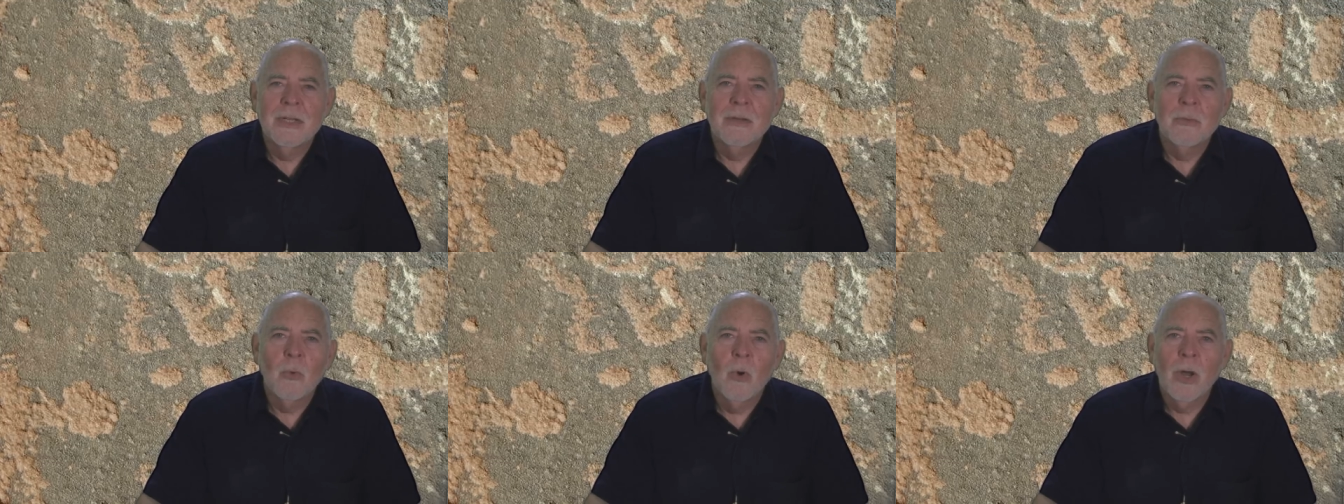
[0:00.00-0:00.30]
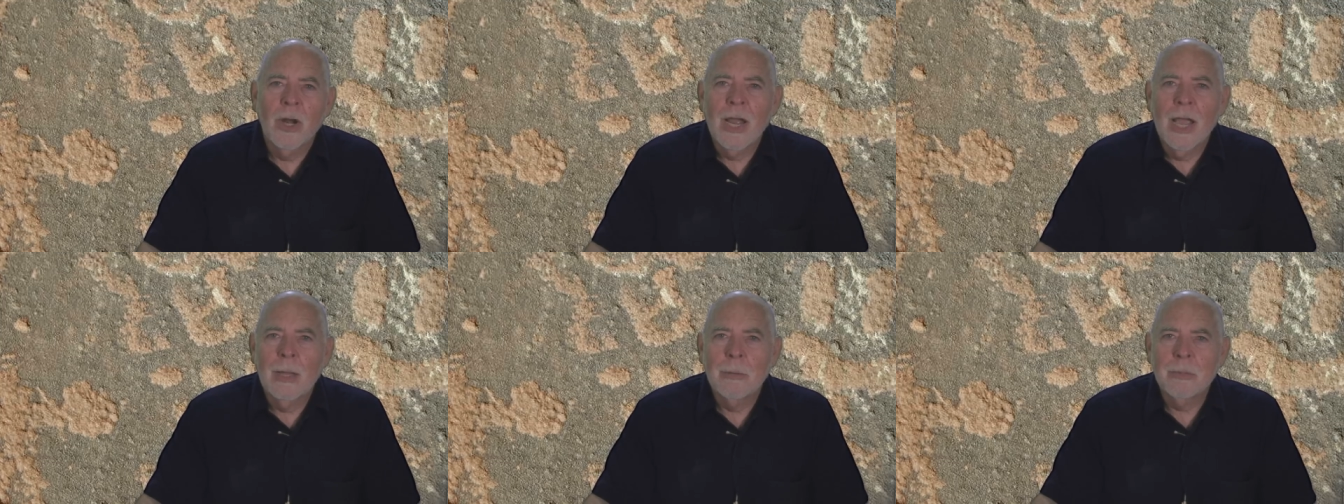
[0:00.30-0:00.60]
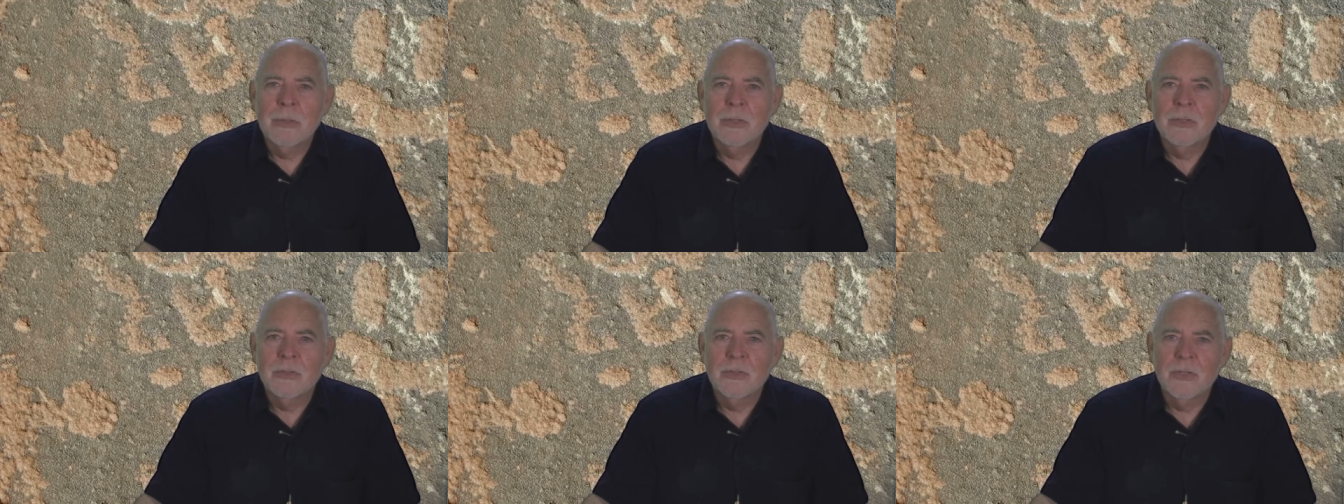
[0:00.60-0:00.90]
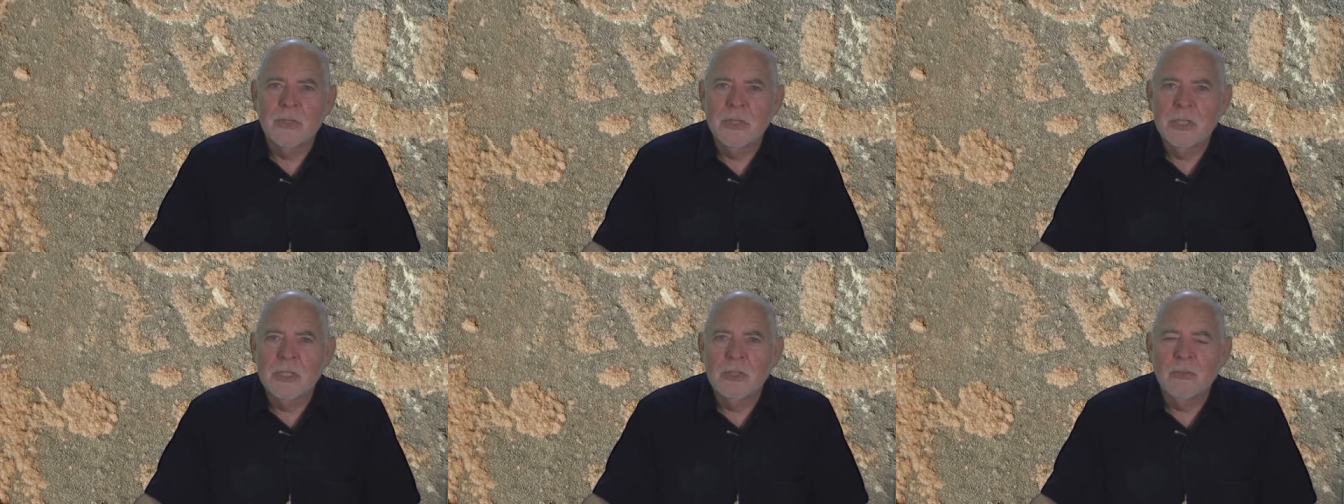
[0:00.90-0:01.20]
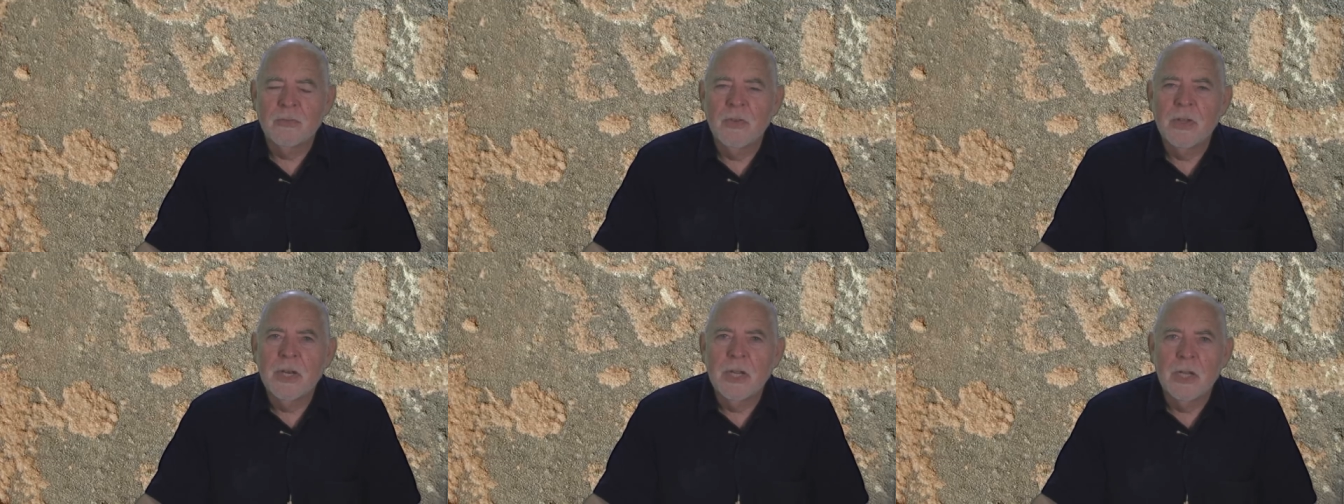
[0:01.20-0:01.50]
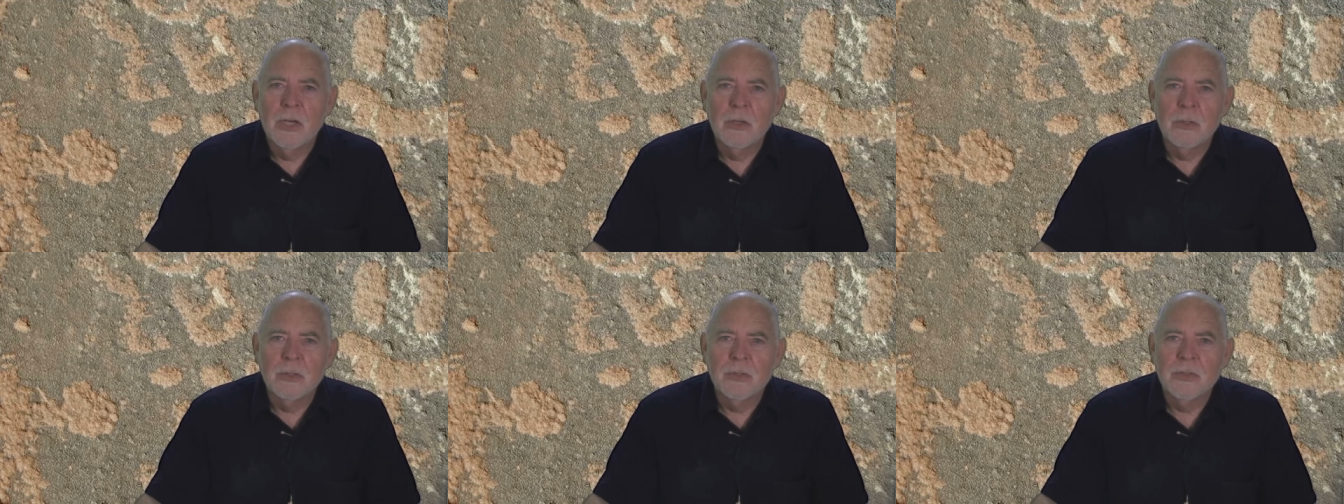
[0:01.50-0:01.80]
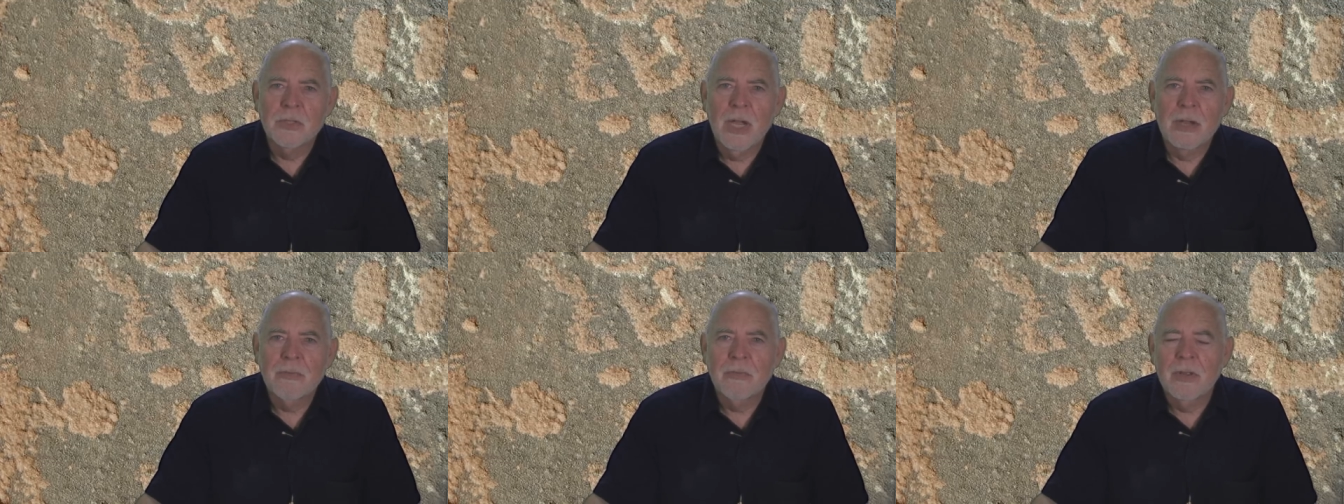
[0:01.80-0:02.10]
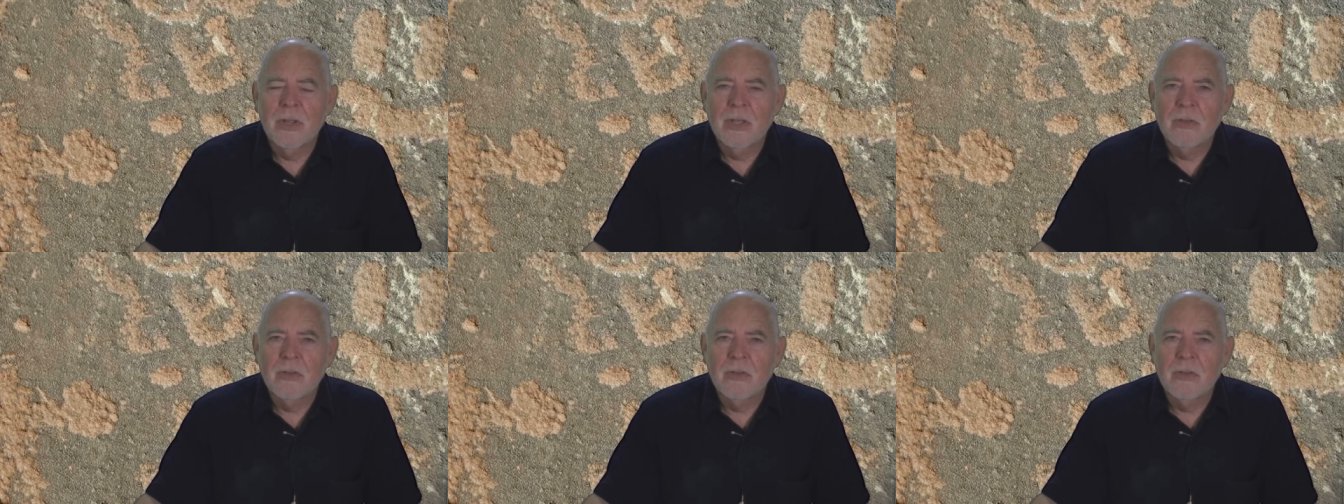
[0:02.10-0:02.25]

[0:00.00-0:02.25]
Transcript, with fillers: what happens to these videos after